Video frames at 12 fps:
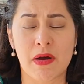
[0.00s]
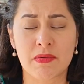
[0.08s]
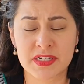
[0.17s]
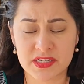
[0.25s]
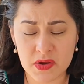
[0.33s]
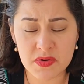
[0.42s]
I
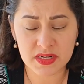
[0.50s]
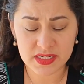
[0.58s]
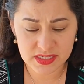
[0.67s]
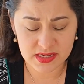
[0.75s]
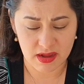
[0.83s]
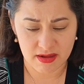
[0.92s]
was so
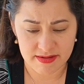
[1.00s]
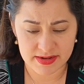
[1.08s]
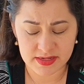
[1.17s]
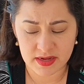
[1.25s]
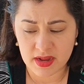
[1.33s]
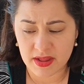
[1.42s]

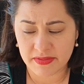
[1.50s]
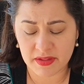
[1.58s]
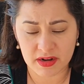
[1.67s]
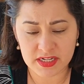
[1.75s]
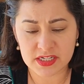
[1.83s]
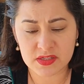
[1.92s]
concerned that
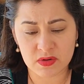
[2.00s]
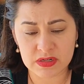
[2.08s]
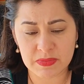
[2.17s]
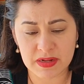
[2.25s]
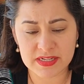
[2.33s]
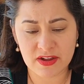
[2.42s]
I just thought
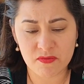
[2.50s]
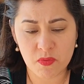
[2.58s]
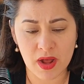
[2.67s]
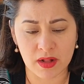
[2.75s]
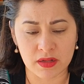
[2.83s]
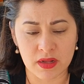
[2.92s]
to myself,
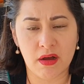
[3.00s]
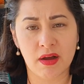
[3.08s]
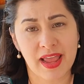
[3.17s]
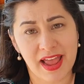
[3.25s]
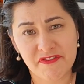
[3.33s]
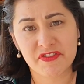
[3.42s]
well, I
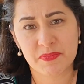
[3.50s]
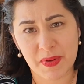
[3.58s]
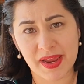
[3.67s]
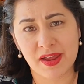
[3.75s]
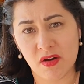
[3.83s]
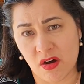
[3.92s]
have to
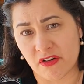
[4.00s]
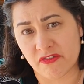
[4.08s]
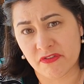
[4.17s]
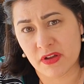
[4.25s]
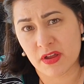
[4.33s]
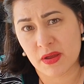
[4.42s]
pay it
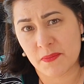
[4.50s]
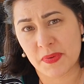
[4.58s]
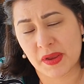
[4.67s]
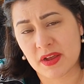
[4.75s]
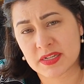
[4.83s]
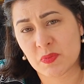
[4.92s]
off
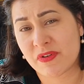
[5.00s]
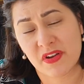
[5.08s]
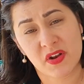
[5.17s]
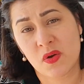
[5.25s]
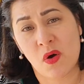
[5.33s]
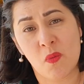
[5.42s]
because we've
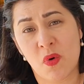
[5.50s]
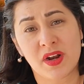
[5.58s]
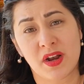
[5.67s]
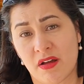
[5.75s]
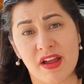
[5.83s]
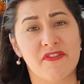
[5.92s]
only got
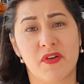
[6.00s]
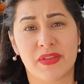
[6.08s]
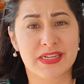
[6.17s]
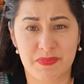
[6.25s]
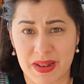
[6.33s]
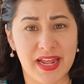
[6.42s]
one life on
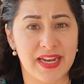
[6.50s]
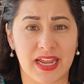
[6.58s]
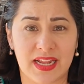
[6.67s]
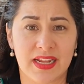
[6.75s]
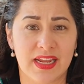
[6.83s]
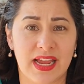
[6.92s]
this
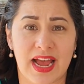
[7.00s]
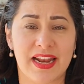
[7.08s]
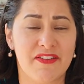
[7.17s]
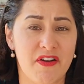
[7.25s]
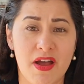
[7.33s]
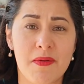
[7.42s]
planet. And
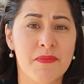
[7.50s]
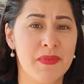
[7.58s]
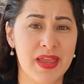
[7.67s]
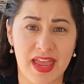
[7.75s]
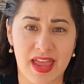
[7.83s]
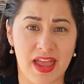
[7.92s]
if I'm
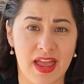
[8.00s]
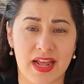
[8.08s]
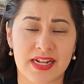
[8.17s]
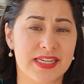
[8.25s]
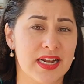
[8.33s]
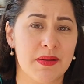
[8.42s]
here
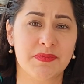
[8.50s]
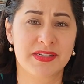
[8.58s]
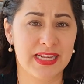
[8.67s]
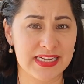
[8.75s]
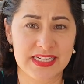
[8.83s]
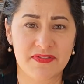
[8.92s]
until I'm
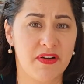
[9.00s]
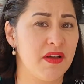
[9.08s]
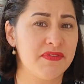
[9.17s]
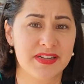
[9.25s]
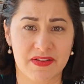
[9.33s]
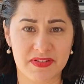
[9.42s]

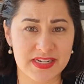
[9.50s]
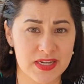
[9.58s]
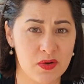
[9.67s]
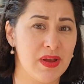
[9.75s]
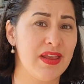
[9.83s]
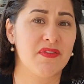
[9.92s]
65, 70
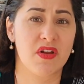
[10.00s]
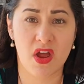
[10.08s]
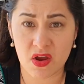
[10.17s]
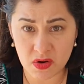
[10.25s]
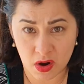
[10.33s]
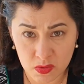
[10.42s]
or even
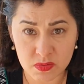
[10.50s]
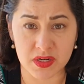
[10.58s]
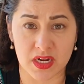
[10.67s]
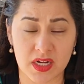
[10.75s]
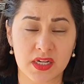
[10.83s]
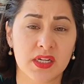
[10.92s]

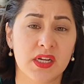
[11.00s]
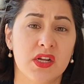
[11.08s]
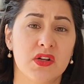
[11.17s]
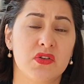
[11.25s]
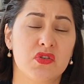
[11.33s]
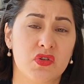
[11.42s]
older,
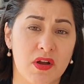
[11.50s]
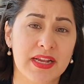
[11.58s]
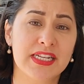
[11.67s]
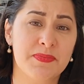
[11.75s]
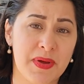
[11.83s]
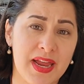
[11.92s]

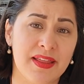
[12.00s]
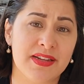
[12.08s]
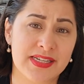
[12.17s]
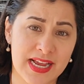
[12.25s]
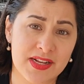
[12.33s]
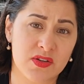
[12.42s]
trying to pay the
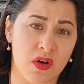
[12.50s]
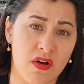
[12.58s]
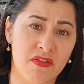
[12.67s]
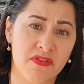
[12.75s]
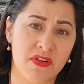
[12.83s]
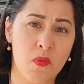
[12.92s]
debt
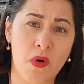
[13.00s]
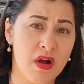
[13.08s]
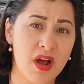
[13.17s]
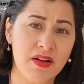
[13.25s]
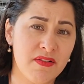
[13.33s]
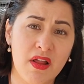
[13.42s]
off, what
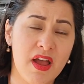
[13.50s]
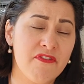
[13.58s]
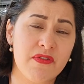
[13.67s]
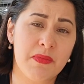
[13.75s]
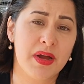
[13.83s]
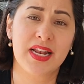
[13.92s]
kind of
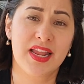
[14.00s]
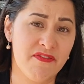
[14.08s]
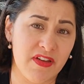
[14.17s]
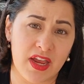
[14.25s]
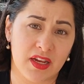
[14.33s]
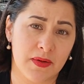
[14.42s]
life am I
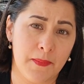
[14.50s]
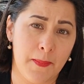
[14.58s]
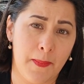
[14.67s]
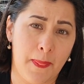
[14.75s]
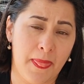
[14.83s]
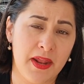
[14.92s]
living?
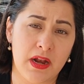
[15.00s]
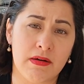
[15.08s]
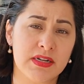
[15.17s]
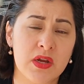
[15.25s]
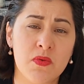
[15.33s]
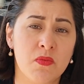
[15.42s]
You know,
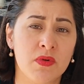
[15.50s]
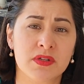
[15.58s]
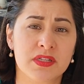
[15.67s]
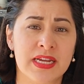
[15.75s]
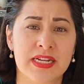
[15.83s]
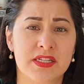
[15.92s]
I don't
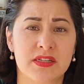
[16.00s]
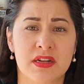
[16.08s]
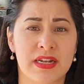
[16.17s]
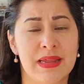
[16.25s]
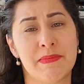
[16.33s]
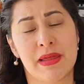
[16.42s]
want it to
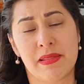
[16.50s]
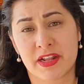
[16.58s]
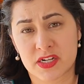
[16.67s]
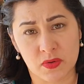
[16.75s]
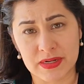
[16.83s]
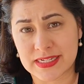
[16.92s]
limit the
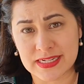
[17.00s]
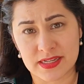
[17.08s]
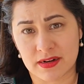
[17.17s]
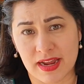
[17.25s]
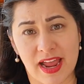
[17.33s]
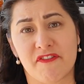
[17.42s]
choices
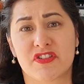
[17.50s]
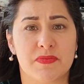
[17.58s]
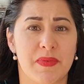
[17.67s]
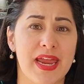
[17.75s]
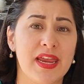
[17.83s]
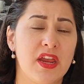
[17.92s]
that I have to
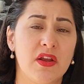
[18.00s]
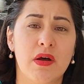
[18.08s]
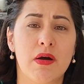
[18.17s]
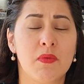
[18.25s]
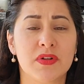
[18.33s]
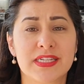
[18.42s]
make. You know,
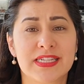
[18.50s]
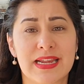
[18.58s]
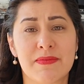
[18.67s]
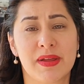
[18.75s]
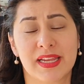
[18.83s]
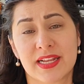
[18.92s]
I want to
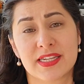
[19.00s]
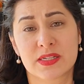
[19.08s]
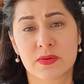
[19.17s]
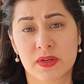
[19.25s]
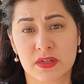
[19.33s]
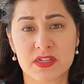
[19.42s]
send my kids
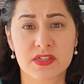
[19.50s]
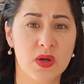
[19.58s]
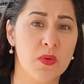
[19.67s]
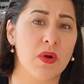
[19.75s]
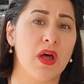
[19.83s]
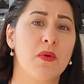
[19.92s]
to a good
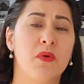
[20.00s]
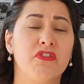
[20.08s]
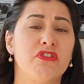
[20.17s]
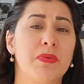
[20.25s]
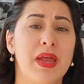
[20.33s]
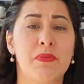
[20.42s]
school. I
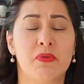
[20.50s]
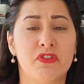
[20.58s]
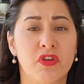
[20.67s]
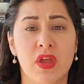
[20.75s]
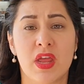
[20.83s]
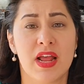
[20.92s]
want to be able
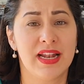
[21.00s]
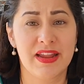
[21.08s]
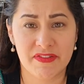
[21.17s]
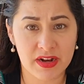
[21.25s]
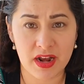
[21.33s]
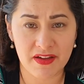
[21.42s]
to
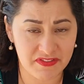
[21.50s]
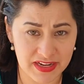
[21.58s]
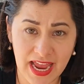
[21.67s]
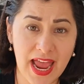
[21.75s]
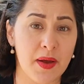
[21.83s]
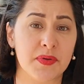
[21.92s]
live in a lovely
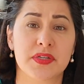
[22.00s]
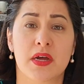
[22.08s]
house.